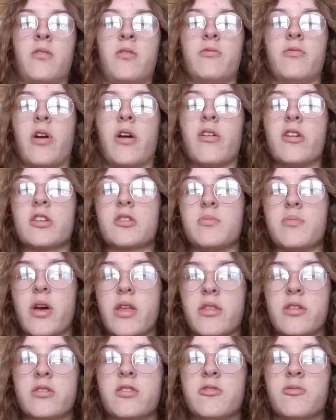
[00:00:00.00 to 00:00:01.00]
Various
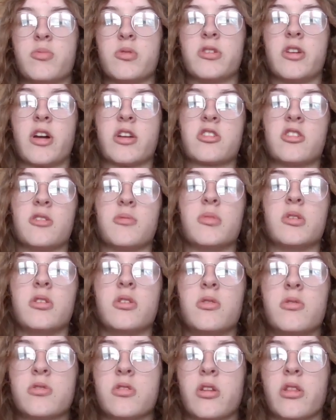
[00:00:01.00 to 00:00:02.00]
methods of protection have been
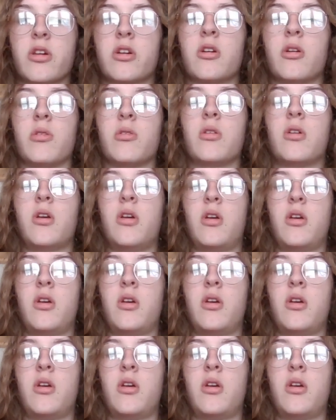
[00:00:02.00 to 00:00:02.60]
used on the goat,